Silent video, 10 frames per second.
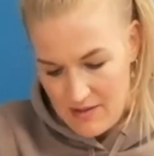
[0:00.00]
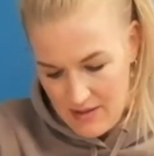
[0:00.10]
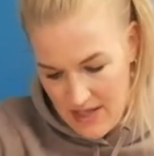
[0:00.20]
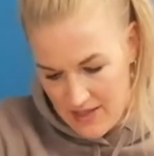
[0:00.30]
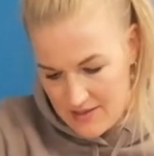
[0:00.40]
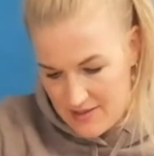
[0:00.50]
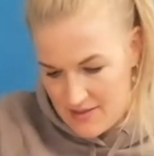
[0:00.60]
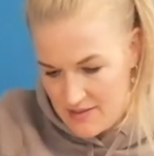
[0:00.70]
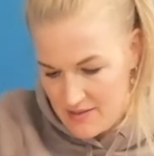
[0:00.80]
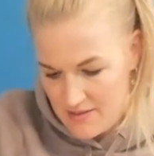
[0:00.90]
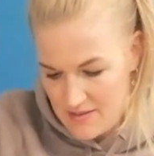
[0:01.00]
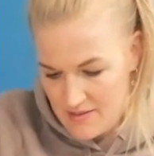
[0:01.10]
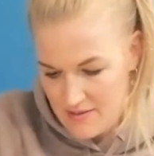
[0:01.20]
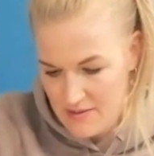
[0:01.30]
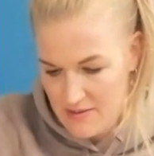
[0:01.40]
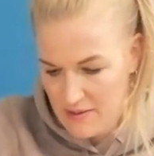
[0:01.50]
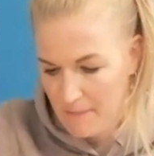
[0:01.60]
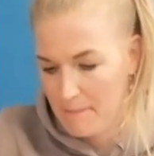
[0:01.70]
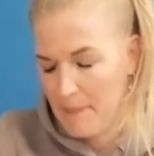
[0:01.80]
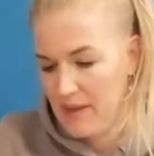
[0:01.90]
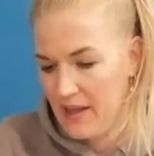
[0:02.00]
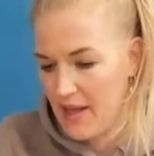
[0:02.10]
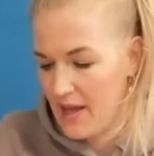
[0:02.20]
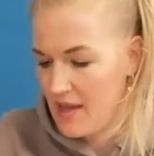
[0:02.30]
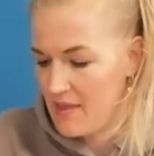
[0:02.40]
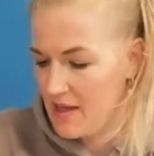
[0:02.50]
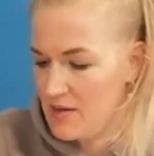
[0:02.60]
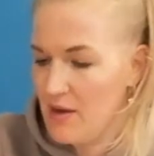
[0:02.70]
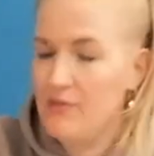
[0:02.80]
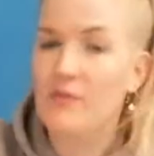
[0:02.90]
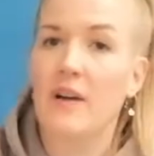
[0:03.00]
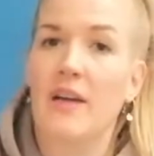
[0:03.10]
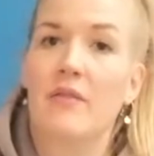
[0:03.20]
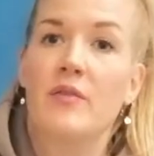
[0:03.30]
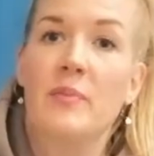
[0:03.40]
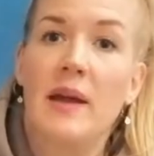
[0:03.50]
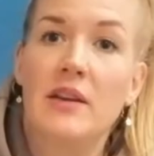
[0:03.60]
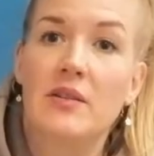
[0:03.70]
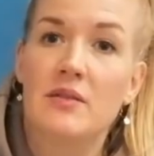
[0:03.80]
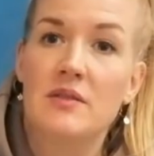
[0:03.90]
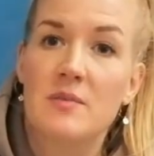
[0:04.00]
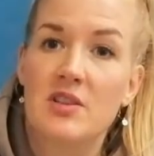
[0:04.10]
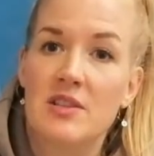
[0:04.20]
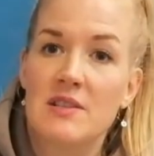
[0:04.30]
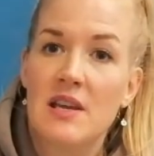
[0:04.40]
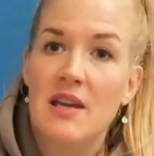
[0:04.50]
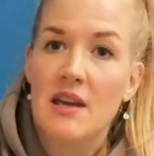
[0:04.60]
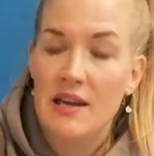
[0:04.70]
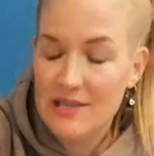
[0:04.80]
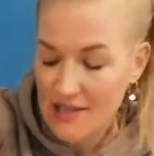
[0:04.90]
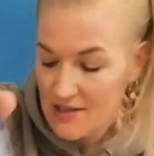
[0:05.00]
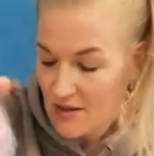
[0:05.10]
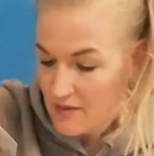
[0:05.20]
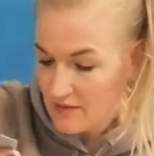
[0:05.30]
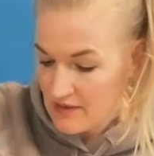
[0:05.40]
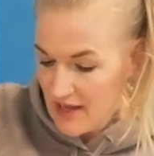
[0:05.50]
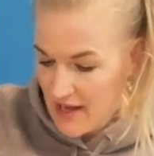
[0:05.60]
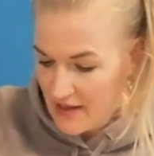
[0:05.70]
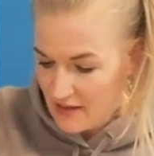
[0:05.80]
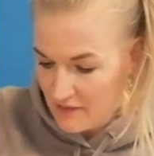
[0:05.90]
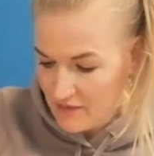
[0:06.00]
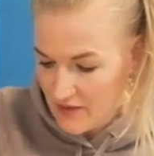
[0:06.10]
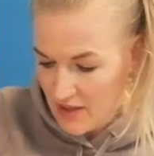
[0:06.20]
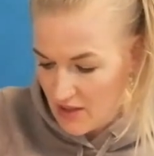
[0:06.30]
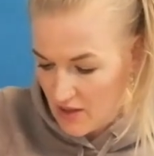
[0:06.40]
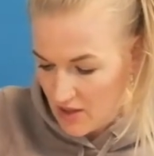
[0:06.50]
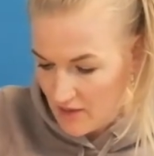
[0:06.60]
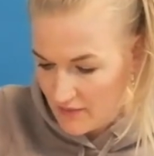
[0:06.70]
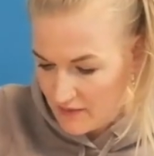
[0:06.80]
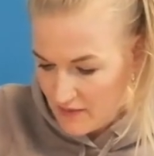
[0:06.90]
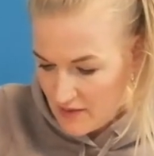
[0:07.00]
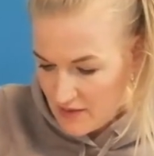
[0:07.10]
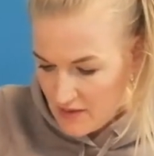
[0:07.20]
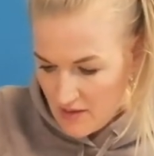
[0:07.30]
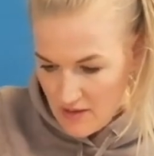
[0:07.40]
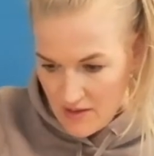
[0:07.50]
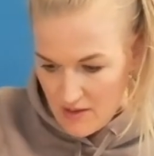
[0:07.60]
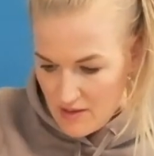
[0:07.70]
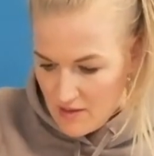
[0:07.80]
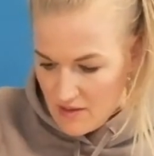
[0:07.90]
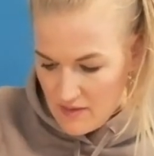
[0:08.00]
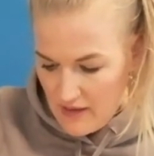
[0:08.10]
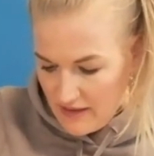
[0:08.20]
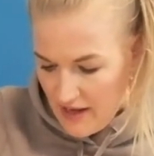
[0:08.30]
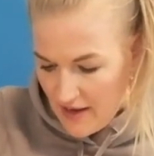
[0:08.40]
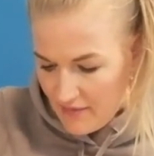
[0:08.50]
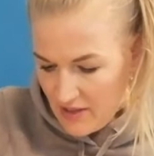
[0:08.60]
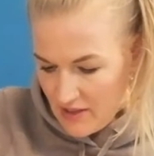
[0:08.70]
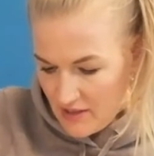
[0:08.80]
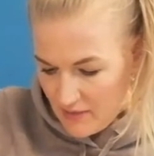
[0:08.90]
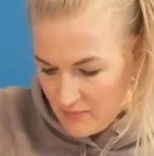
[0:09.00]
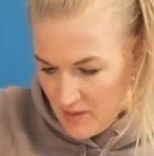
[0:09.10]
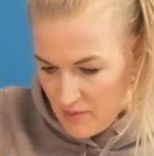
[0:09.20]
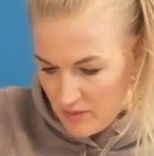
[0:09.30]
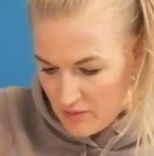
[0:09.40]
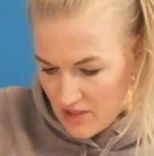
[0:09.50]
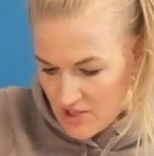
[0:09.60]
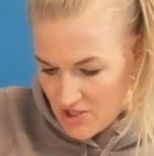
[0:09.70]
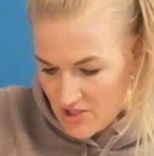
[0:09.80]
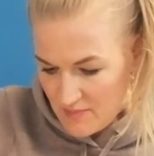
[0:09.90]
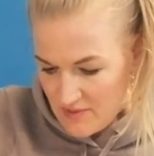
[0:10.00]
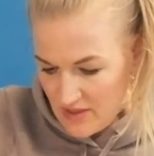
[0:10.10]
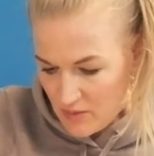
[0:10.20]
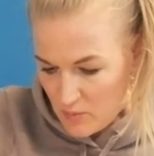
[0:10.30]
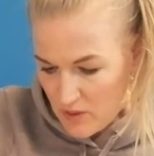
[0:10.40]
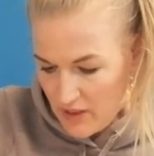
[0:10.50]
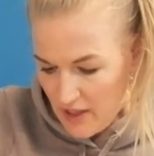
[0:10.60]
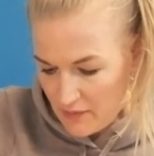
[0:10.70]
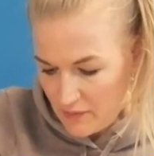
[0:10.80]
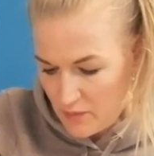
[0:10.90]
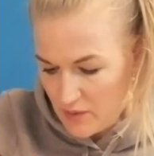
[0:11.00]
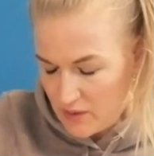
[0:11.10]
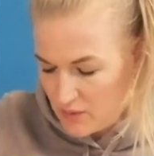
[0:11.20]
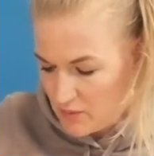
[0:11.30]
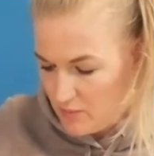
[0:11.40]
Thanks. Yeah, and then you have the Five of Pentacles, which is a sense of lack, a feeling of not having enough. Maybe a relationship didn't work out for you.